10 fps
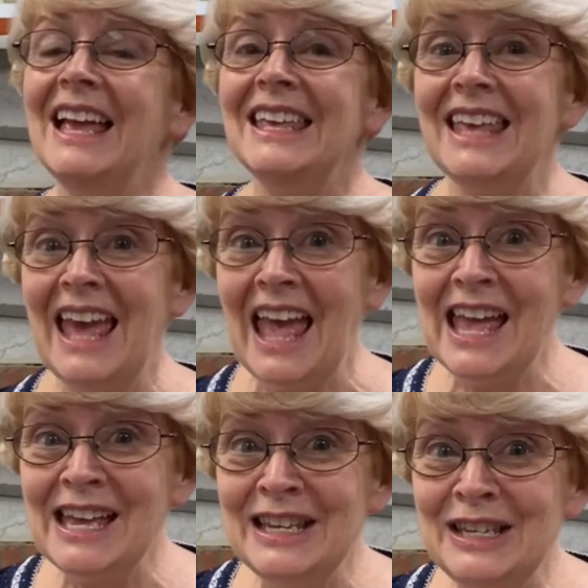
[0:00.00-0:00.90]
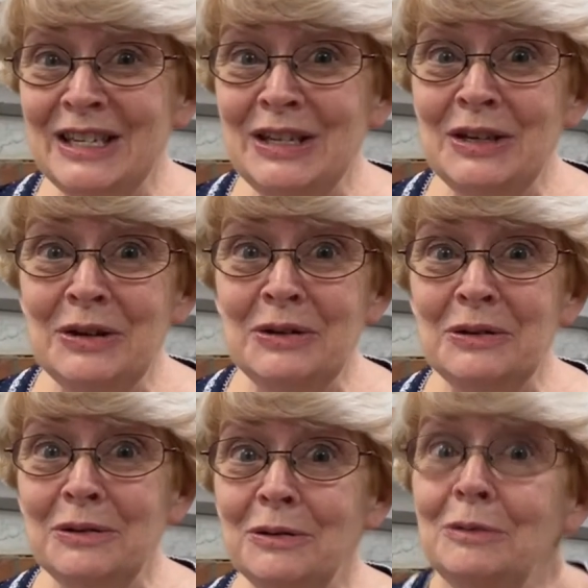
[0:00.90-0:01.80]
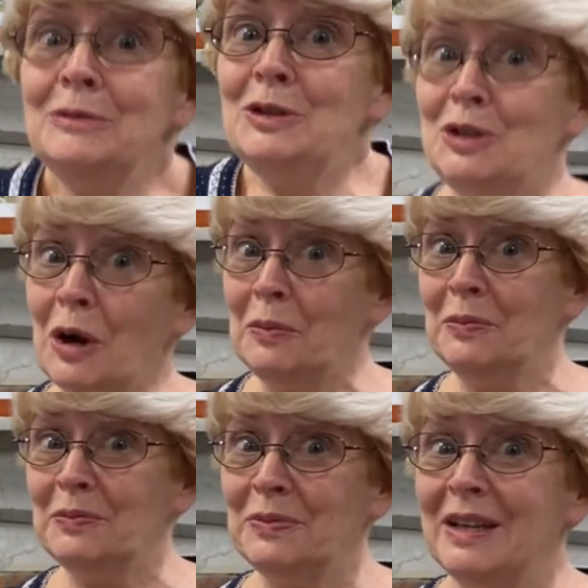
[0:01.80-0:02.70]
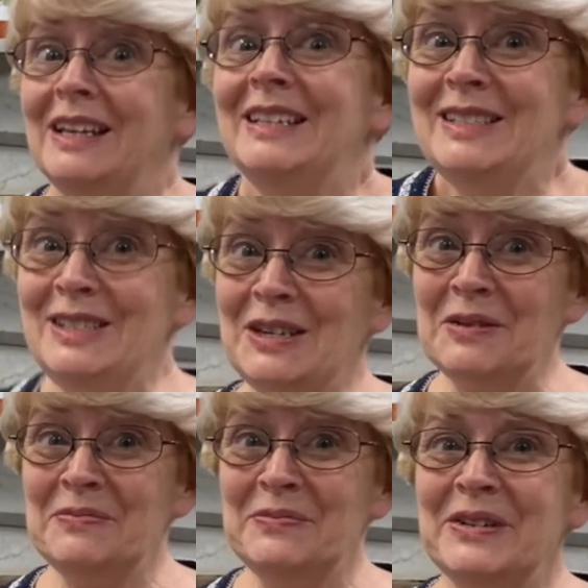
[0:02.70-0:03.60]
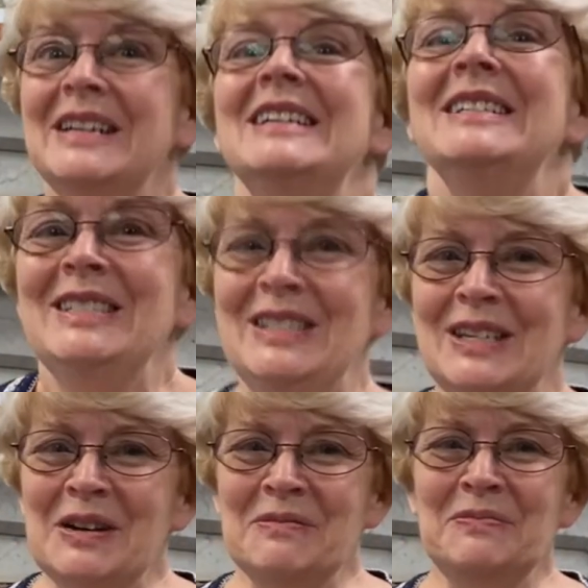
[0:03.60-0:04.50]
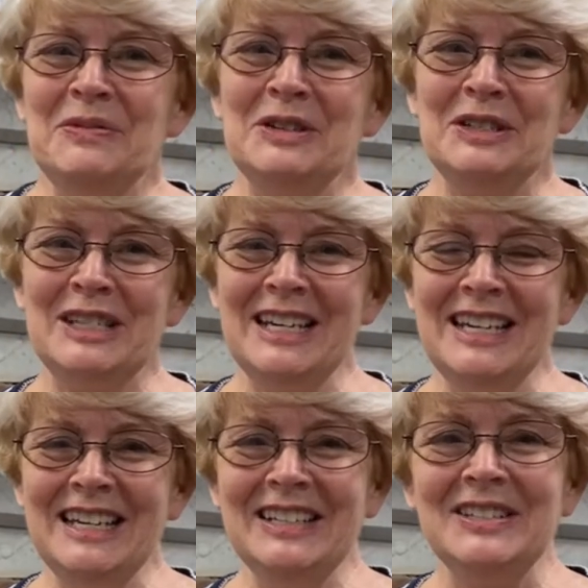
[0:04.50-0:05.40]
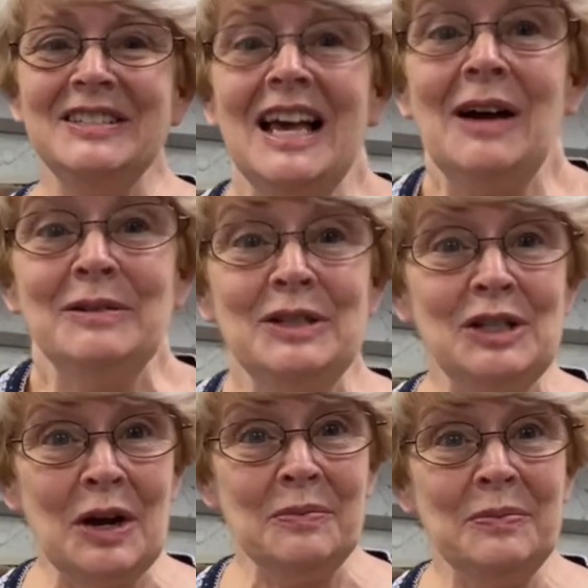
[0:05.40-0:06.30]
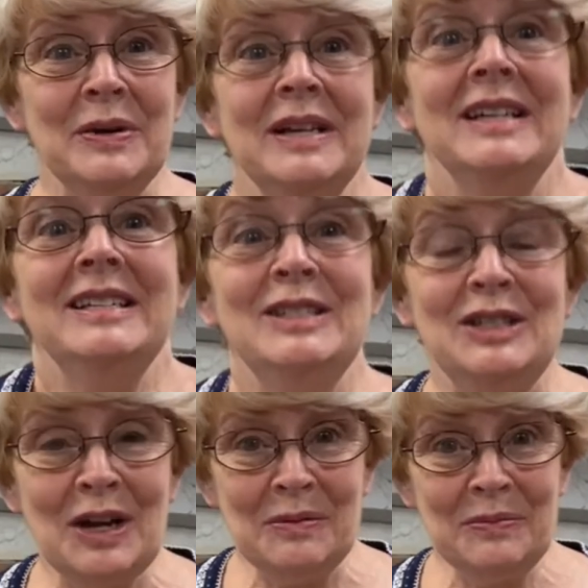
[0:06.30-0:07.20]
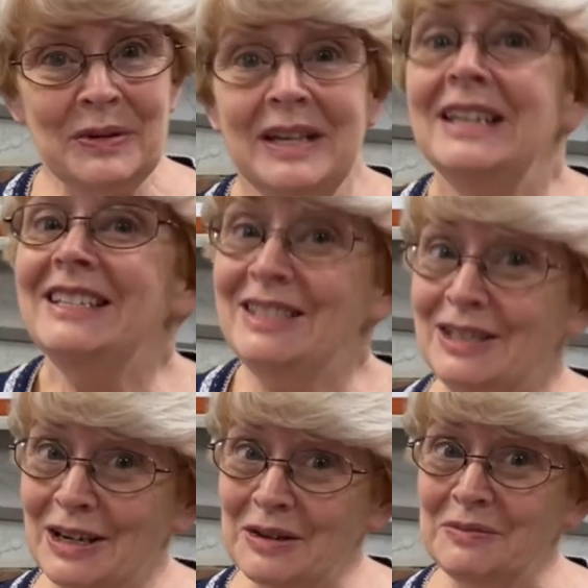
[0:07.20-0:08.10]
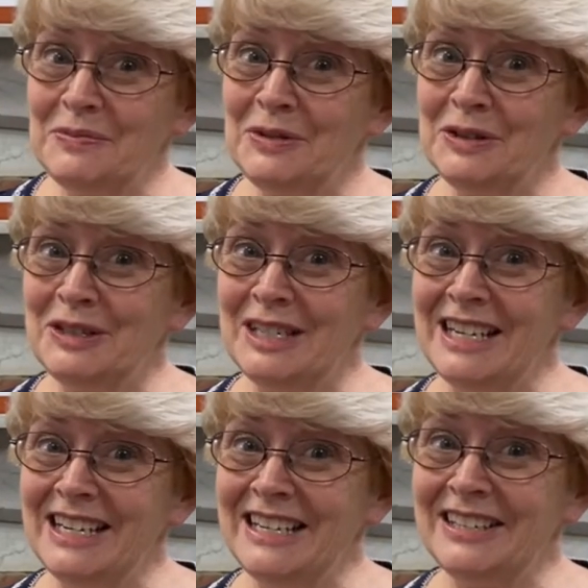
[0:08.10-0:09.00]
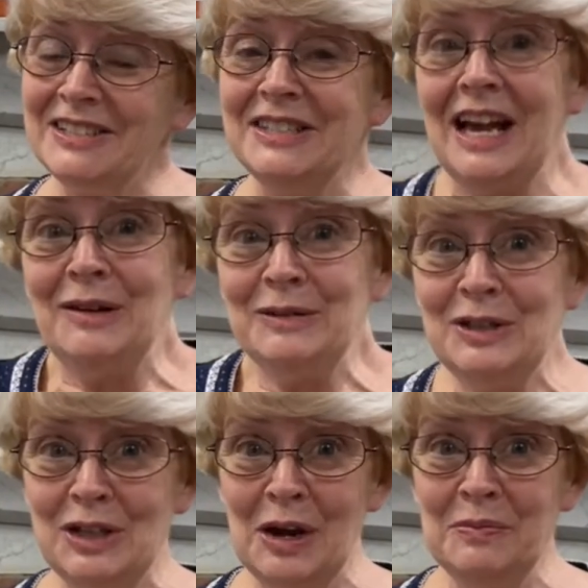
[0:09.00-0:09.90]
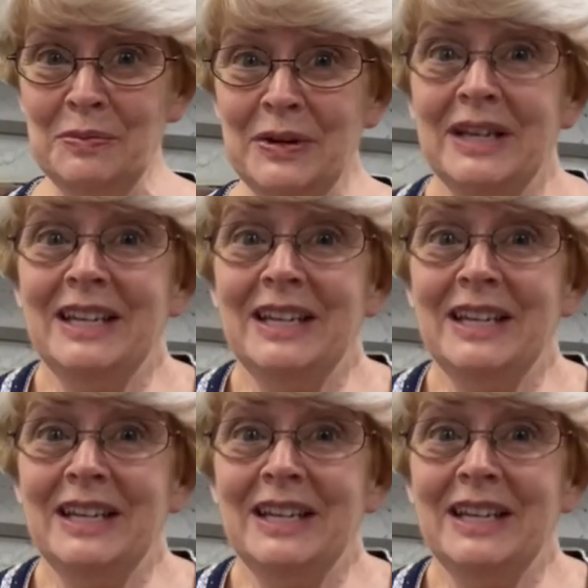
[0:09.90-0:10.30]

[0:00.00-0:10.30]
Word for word: Can you jump, jump, Jump your jiggles out, jump, jump. Jump your jiggles out, jump,